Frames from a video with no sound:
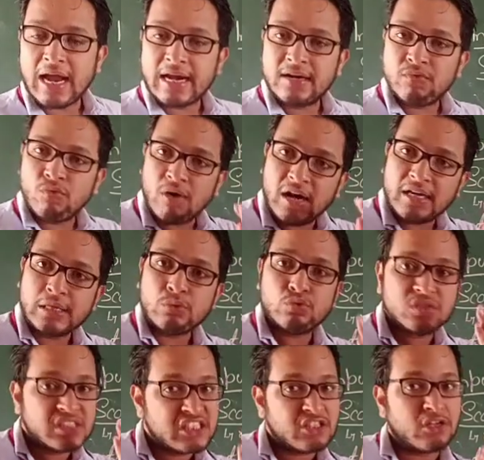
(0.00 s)
And what you
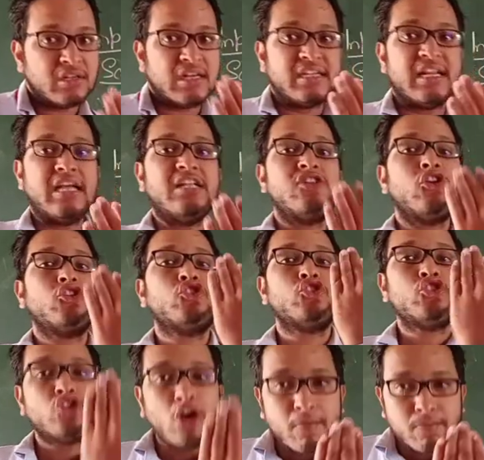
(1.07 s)
see the data in the
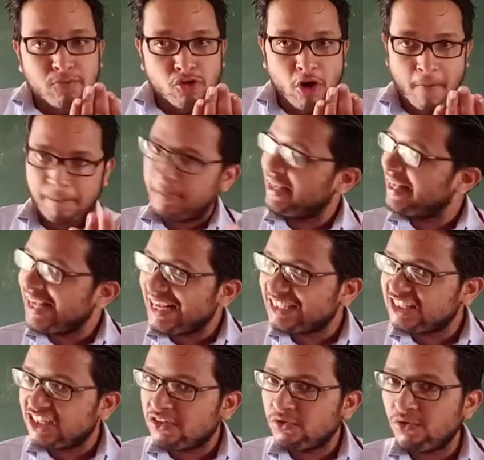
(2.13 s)
soft copy.
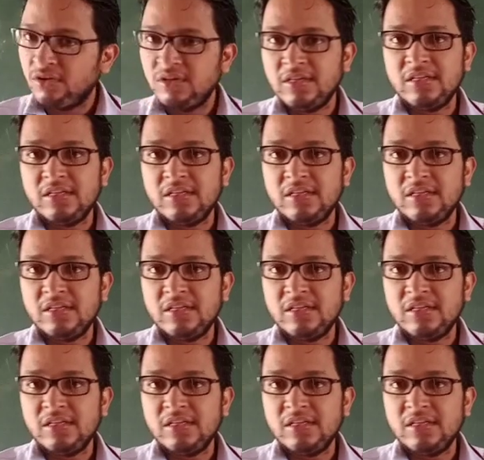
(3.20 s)
Yes or no?